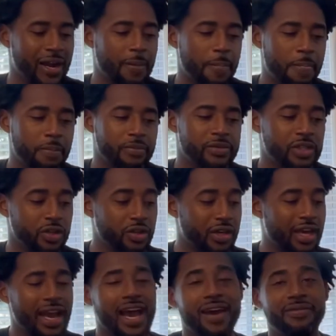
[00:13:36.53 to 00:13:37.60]
So you can
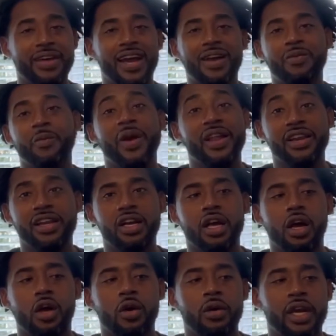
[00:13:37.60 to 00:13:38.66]
have that ready to
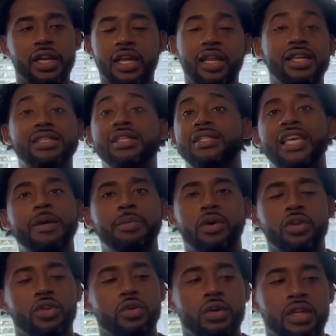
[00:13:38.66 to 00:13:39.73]
go. And then let's just keep on
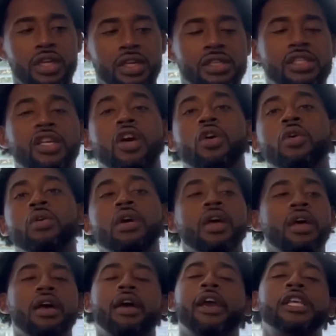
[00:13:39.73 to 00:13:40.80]
doing this. So
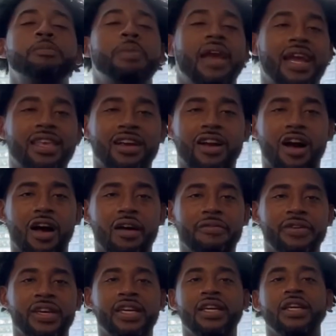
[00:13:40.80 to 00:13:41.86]
expand your
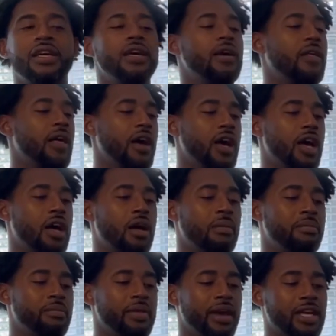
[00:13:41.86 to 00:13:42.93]
coffee,
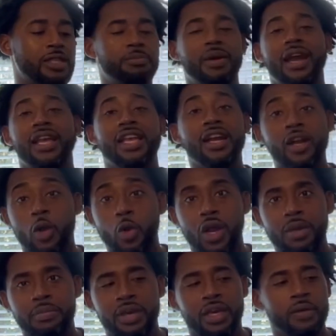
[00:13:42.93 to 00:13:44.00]
expand your
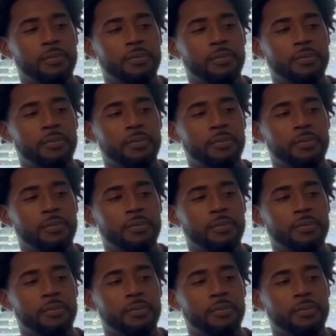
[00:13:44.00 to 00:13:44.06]
equipment.